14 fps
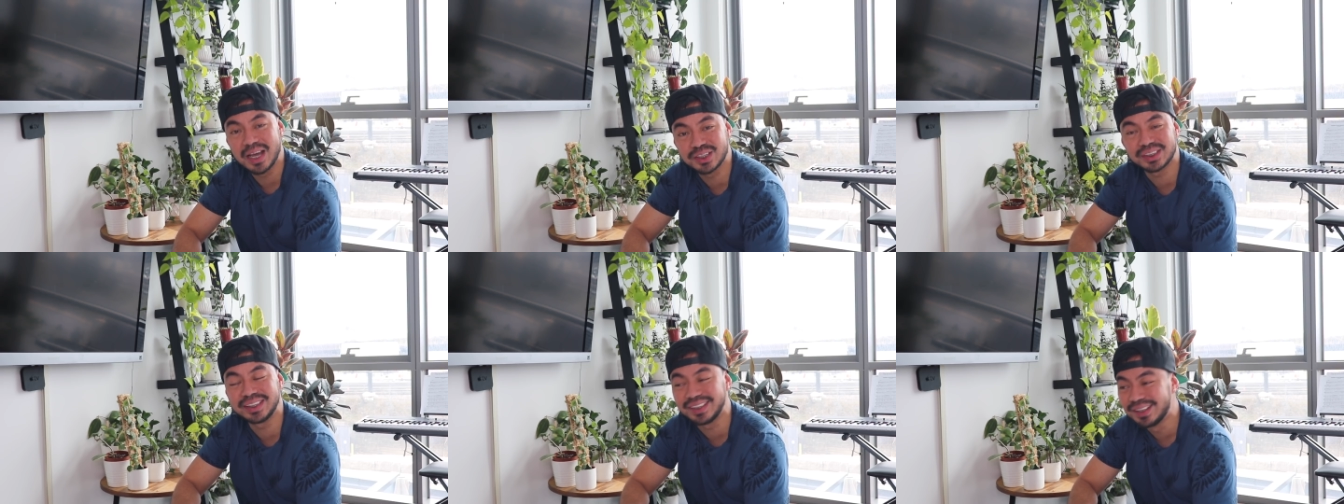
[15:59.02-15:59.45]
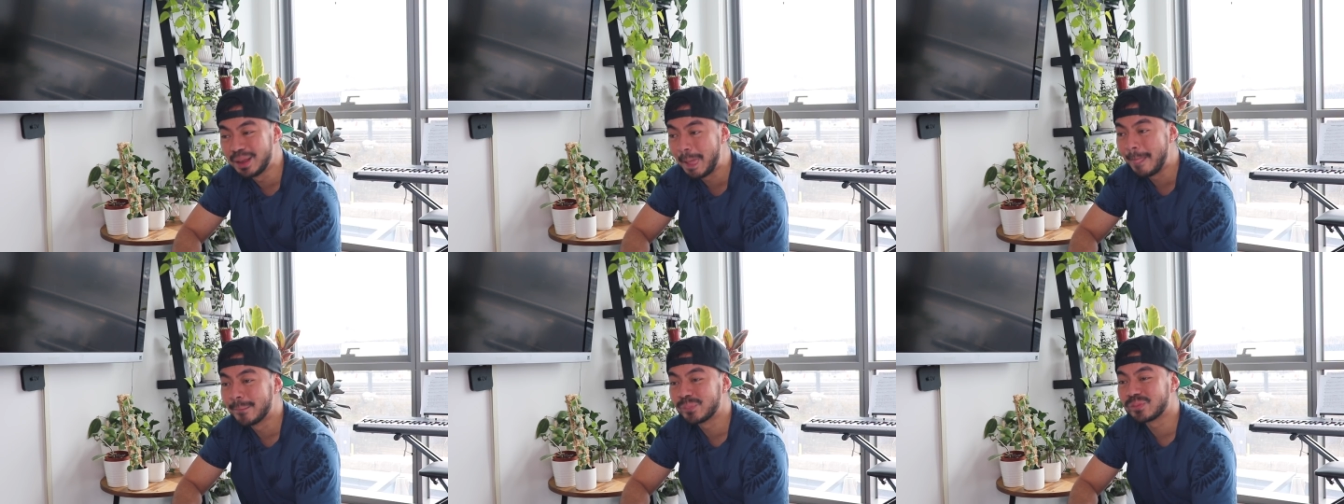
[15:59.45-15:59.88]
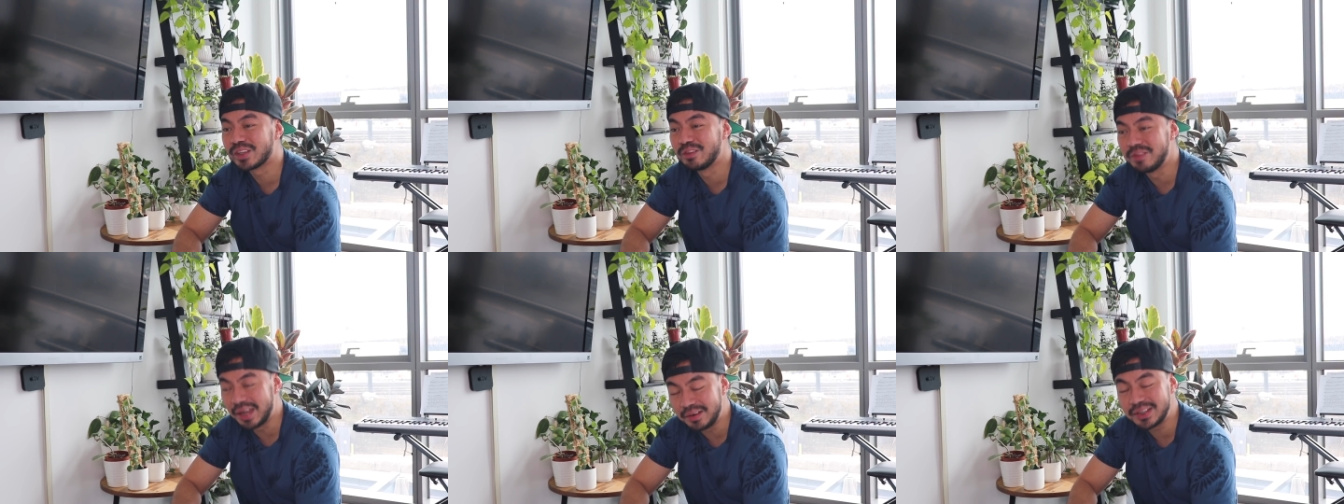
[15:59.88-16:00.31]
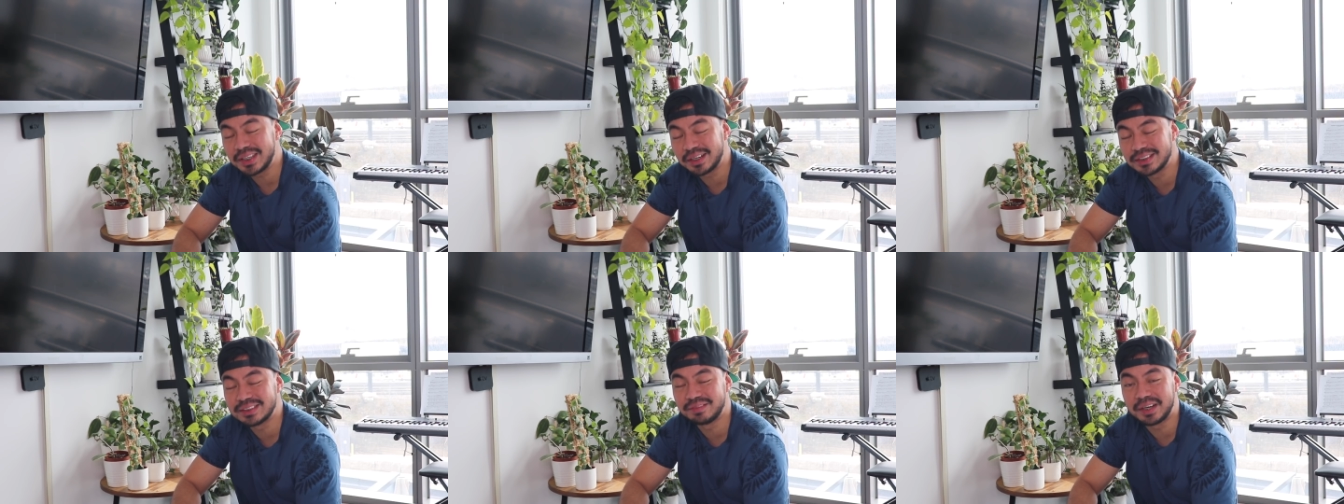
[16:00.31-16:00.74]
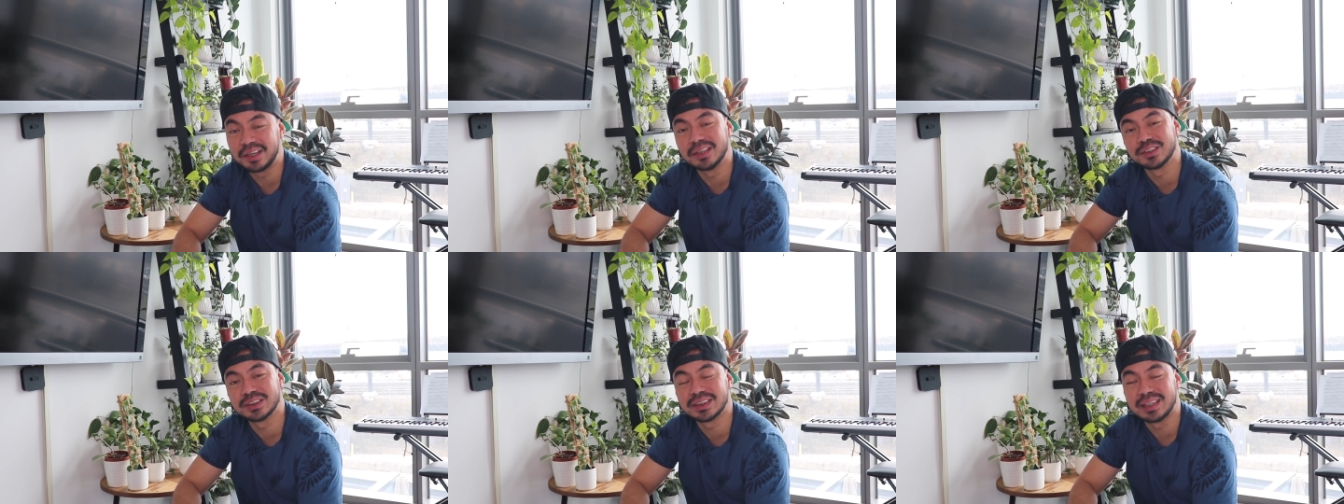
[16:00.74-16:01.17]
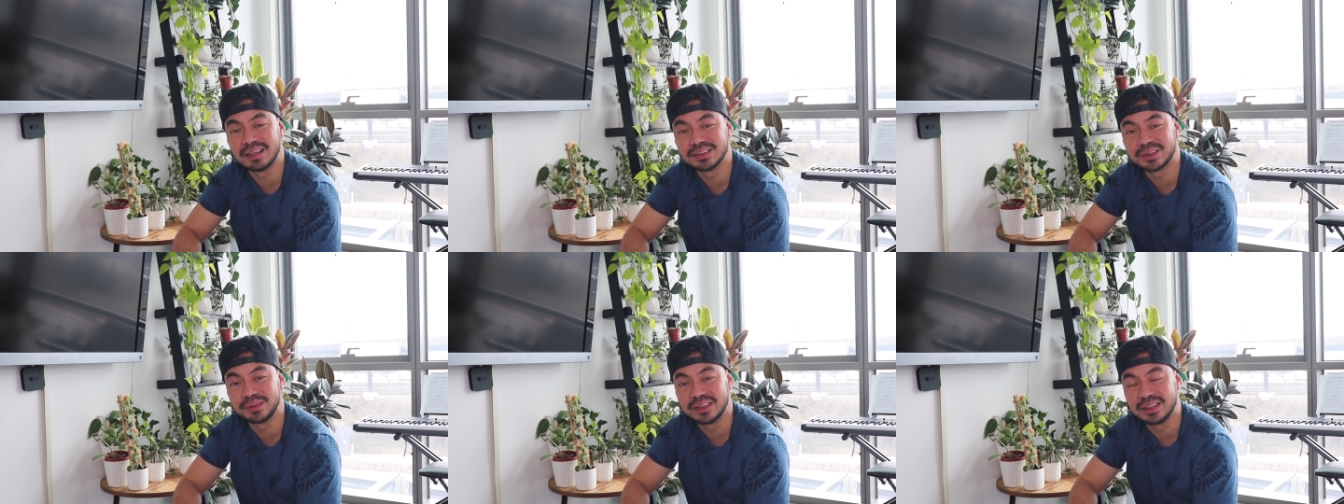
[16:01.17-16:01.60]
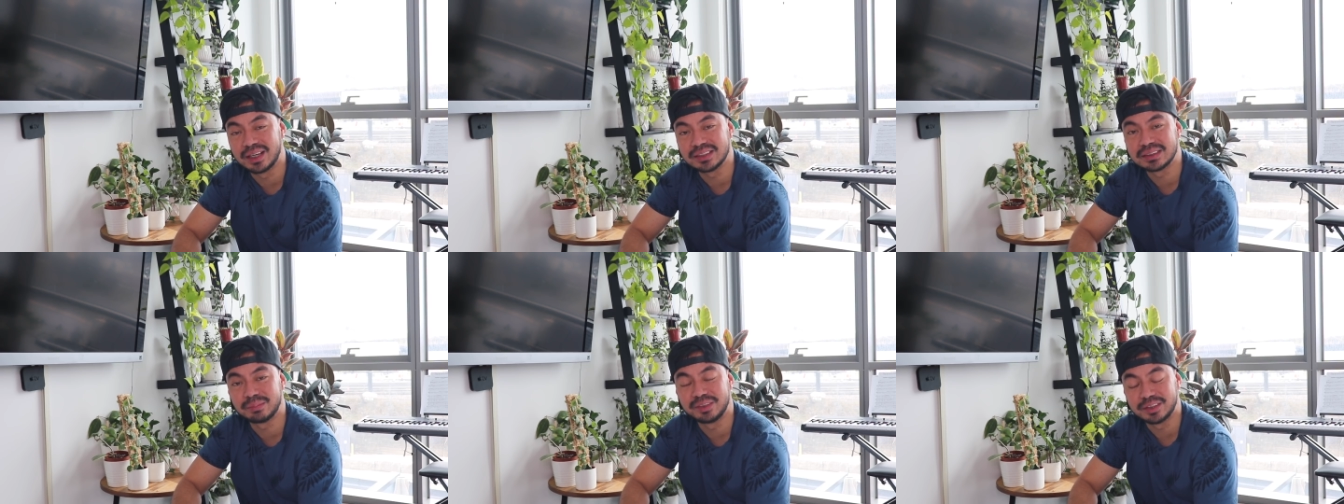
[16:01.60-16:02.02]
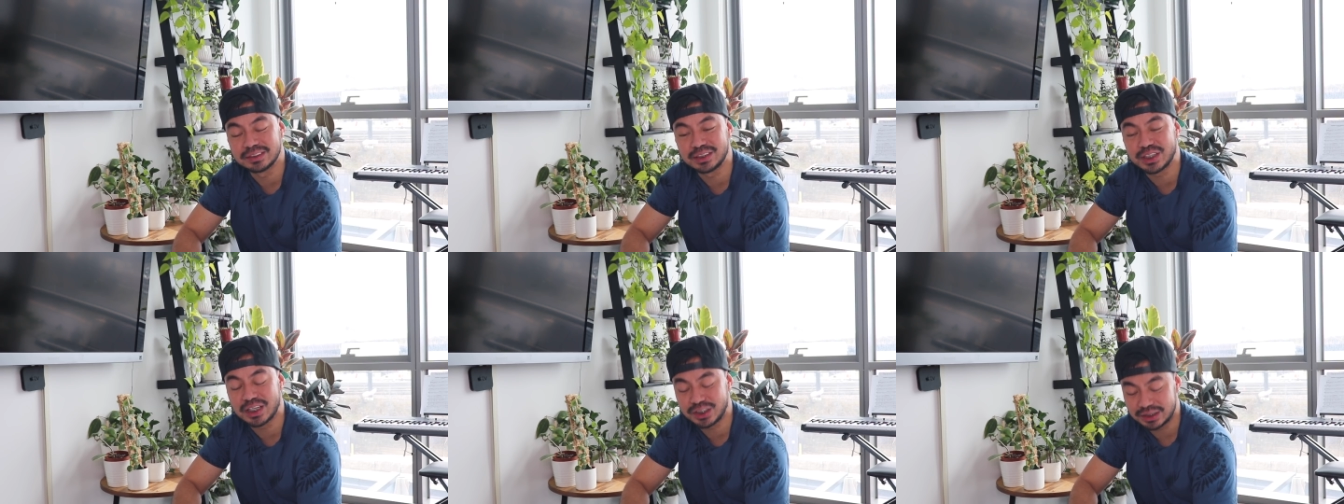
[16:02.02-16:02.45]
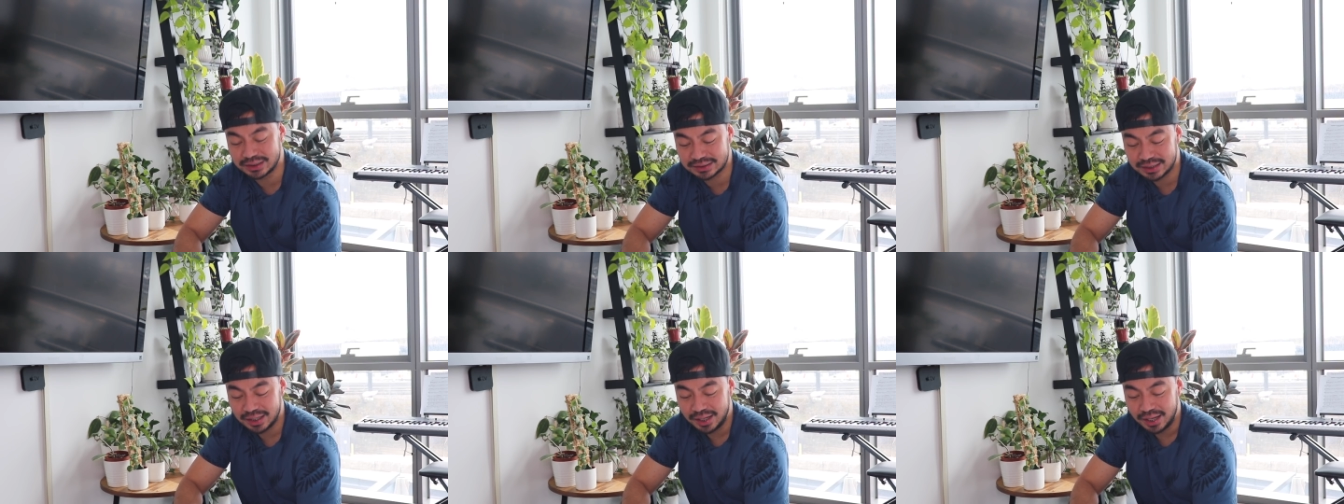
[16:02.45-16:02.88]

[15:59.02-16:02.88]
actually very curious and very interested now to read uh, some of your suggestions.